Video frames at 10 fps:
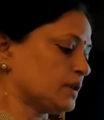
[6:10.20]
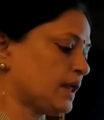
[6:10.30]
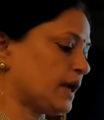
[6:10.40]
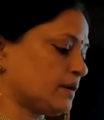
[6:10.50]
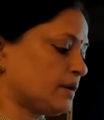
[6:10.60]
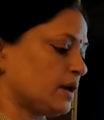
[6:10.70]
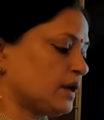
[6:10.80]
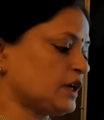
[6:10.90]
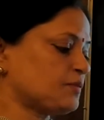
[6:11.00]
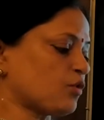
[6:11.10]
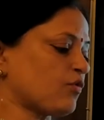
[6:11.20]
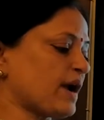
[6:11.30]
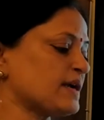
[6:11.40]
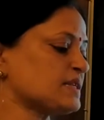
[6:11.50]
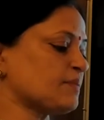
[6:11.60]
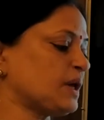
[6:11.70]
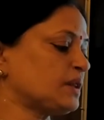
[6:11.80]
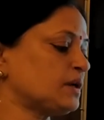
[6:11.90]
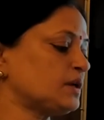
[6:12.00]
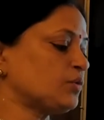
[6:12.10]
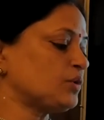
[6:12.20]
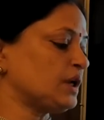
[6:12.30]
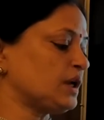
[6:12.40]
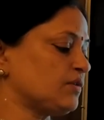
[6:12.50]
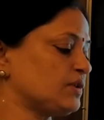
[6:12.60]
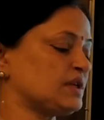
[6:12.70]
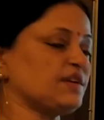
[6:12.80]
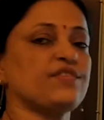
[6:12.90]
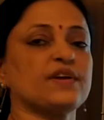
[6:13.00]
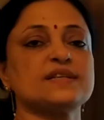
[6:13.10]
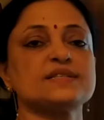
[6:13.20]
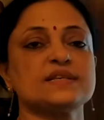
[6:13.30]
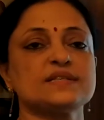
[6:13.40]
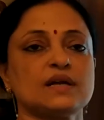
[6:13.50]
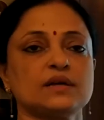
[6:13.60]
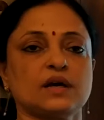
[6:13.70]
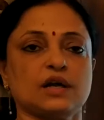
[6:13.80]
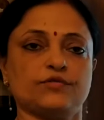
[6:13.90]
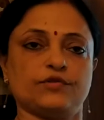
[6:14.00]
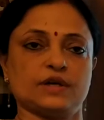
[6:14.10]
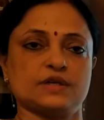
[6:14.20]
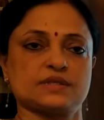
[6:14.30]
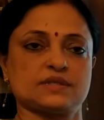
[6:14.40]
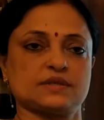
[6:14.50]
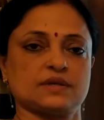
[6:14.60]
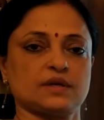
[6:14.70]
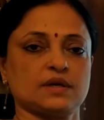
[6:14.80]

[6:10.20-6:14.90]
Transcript: Then it provides a method to deal with differences and conflicts.